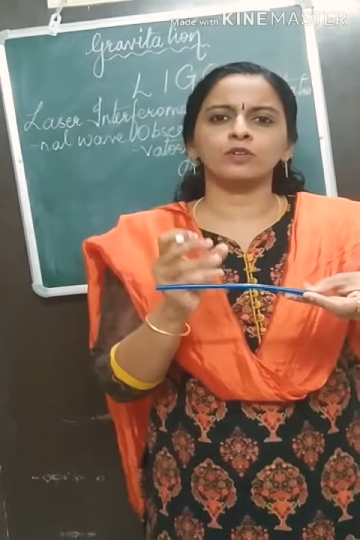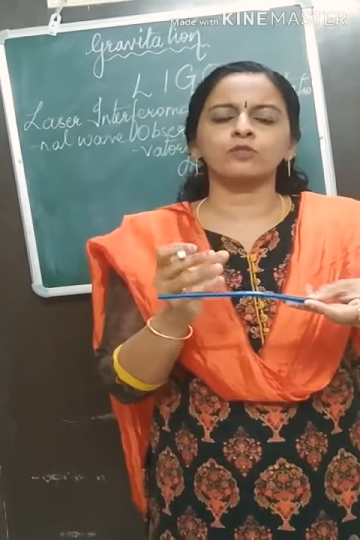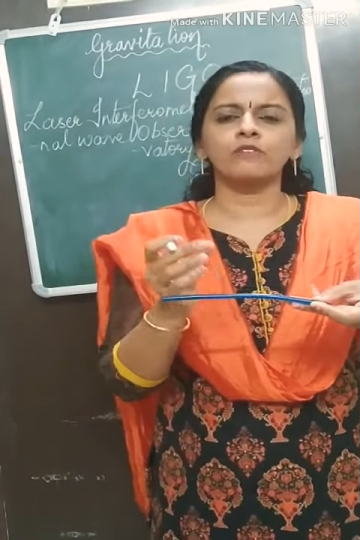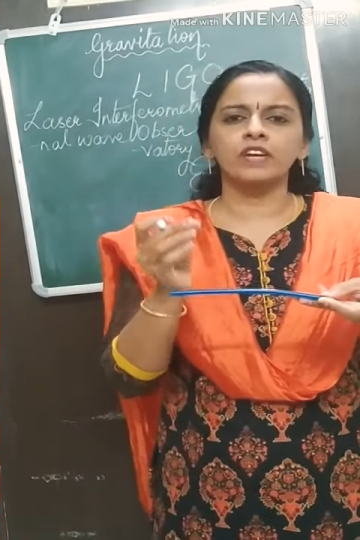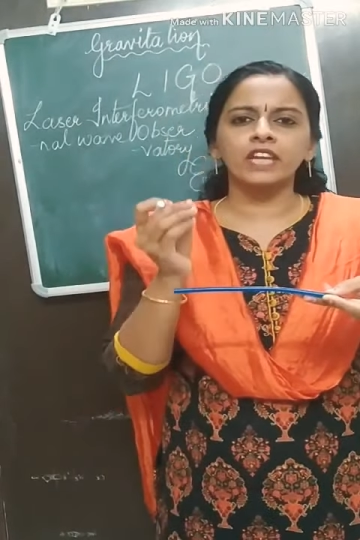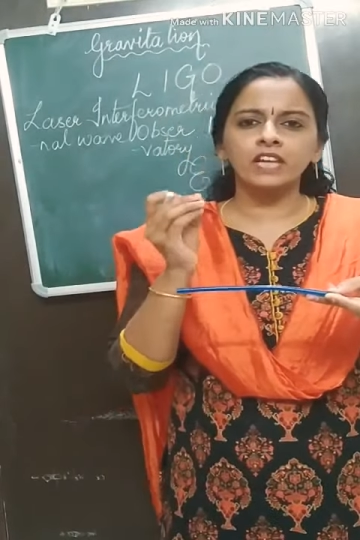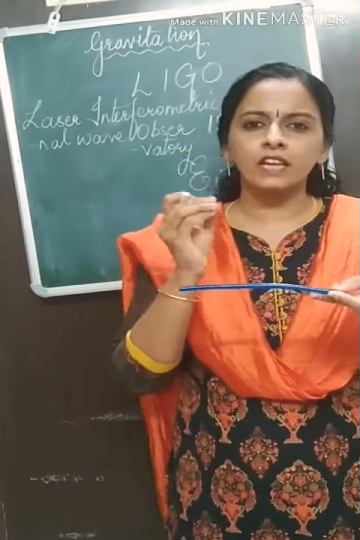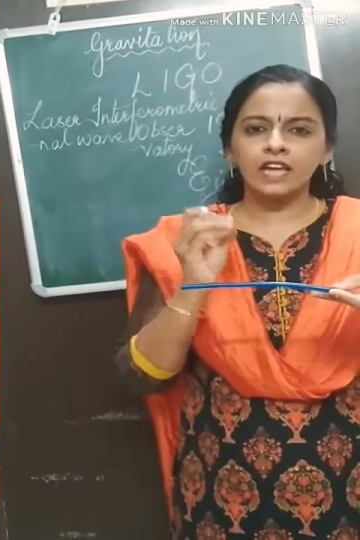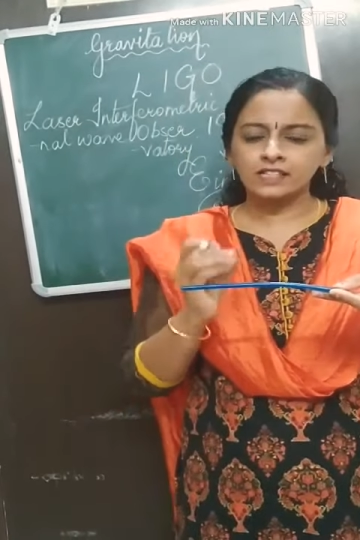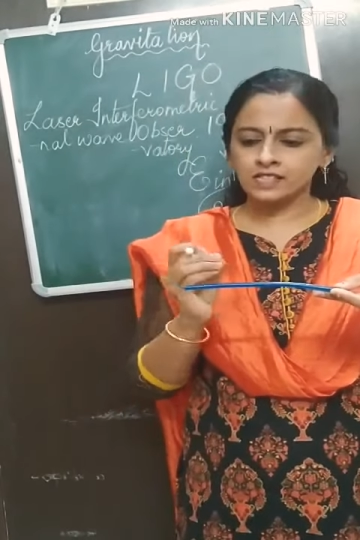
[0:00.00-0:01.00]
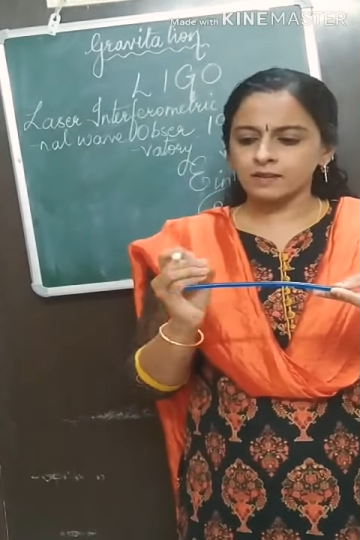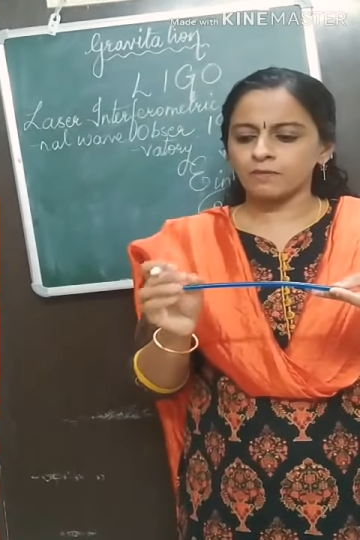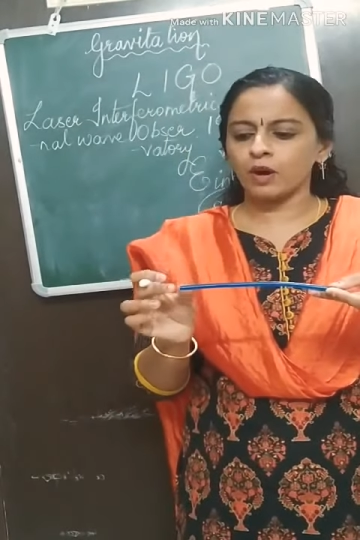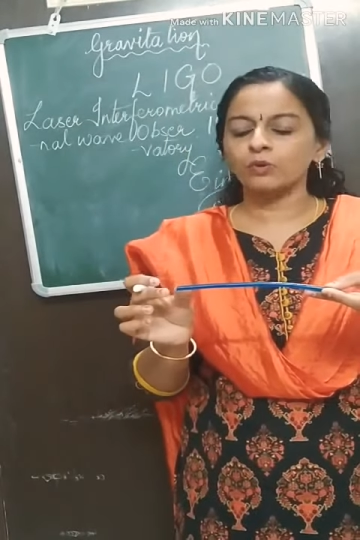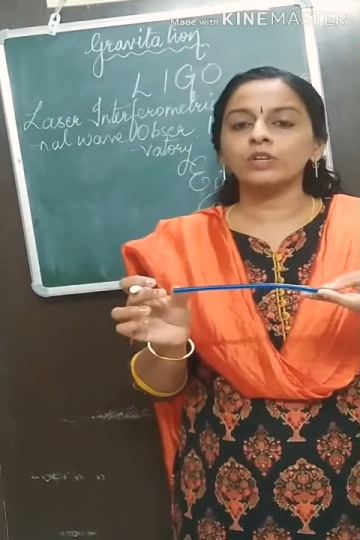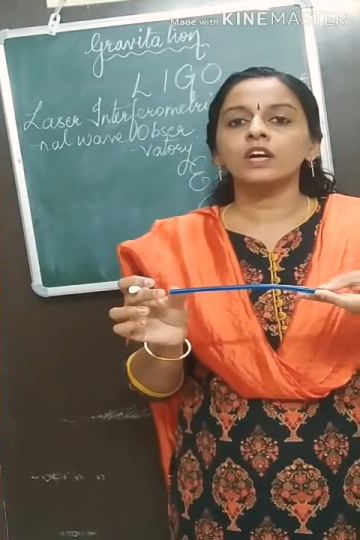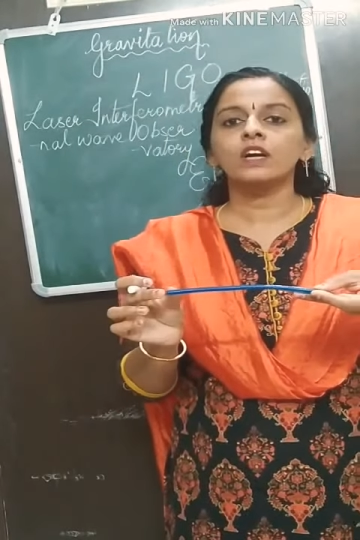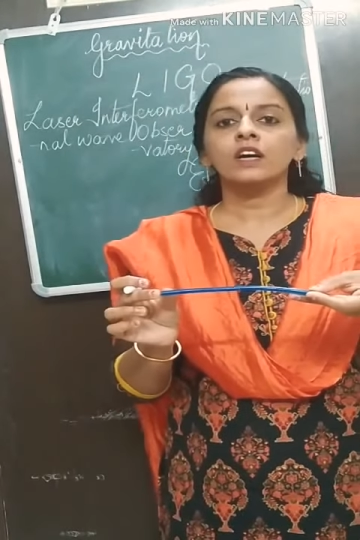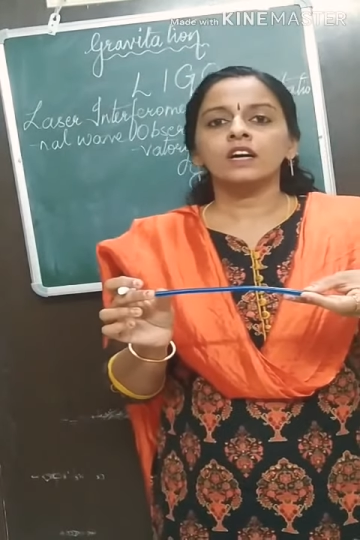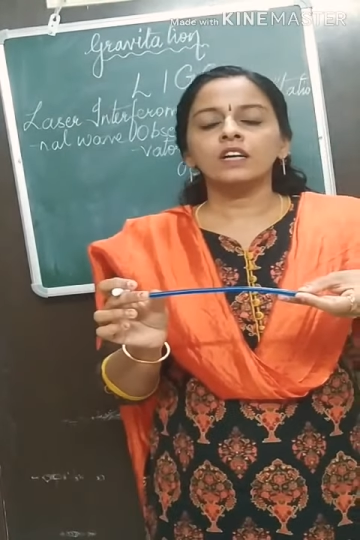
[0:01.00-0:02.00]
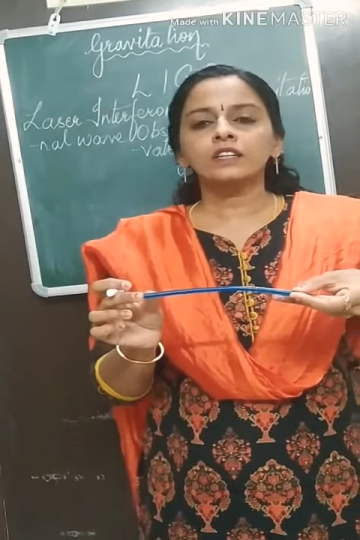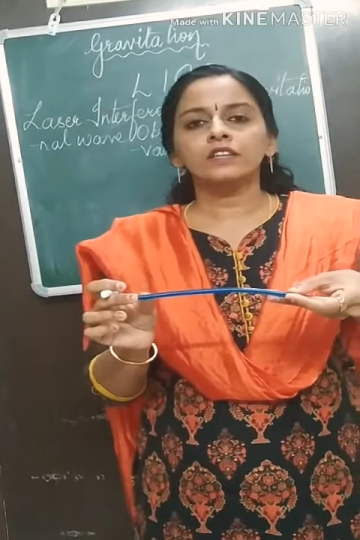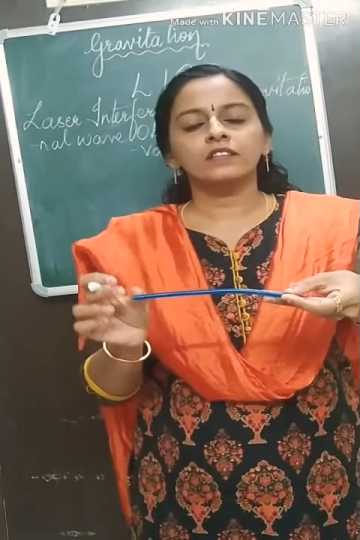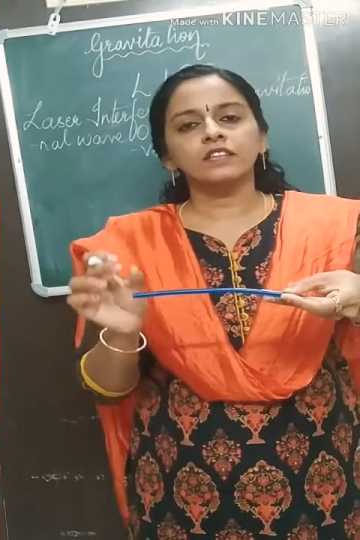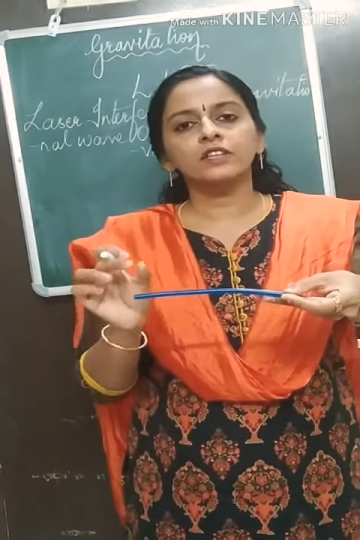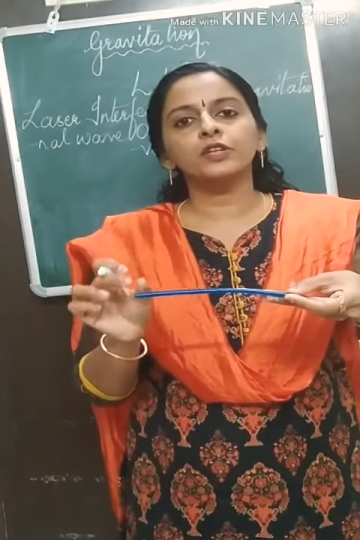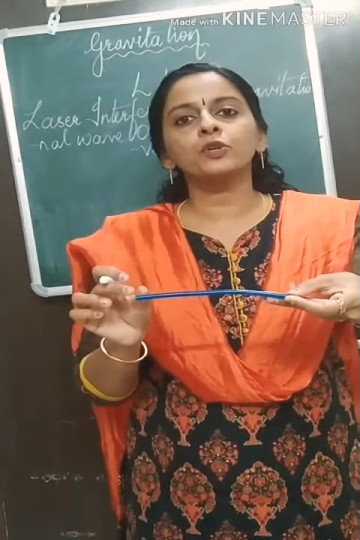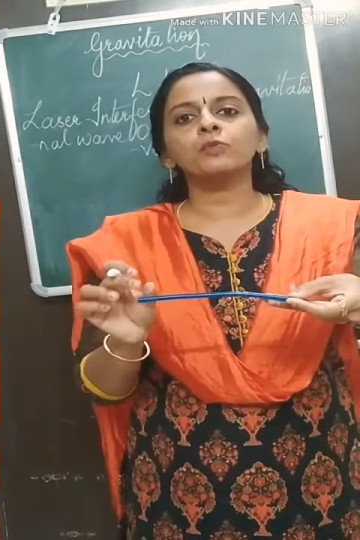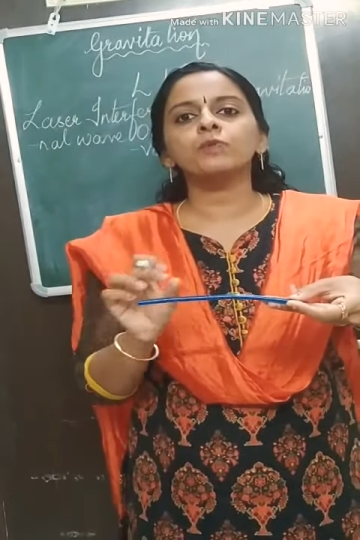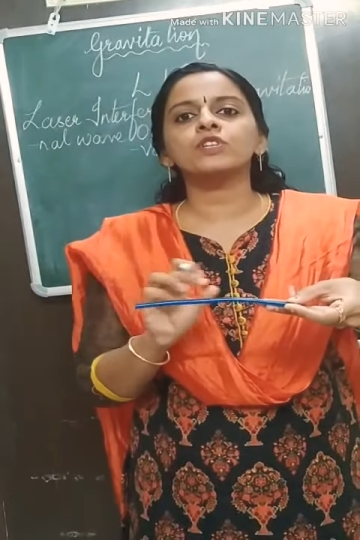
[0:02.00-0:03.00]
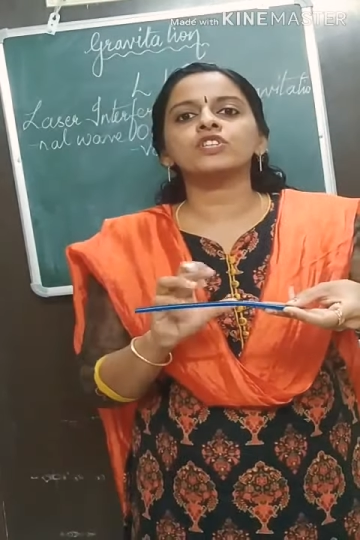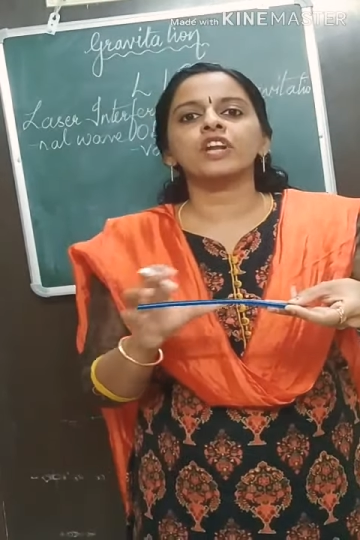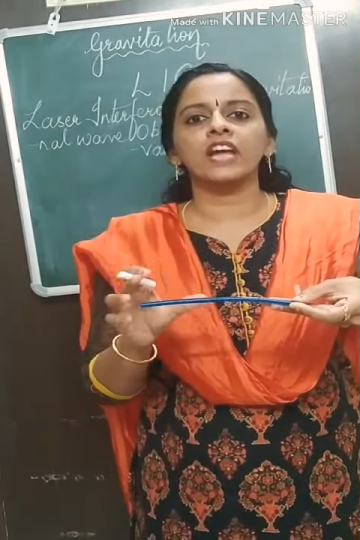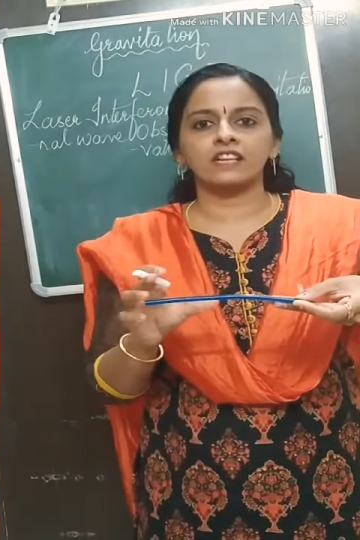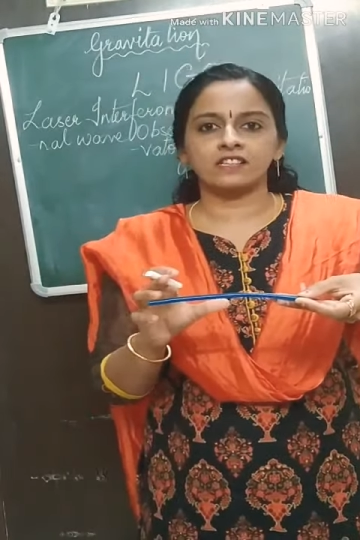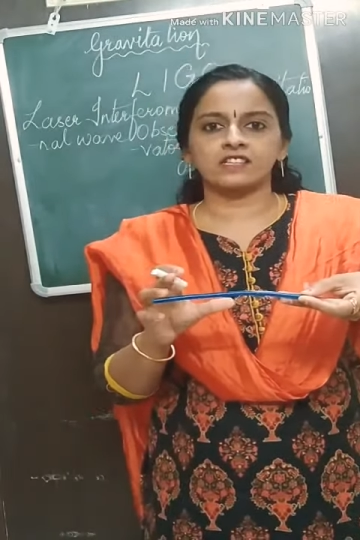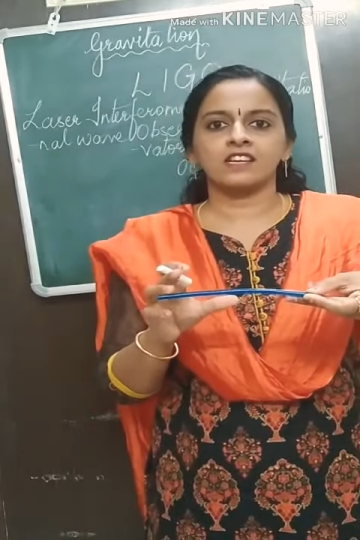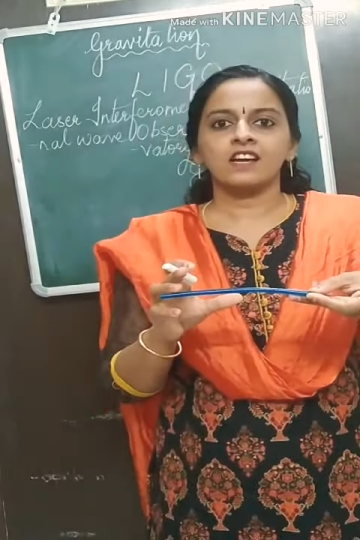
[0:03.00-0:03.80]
To a very less amount, the tube shrinks.